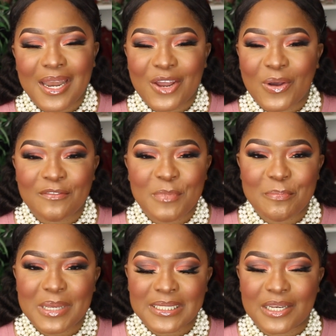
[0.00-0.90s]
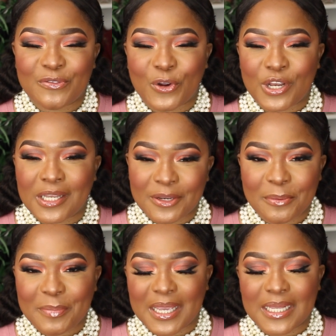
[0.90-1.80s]
Now I've been missing for a
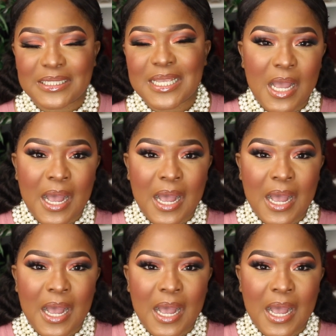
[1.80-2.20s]
little bit.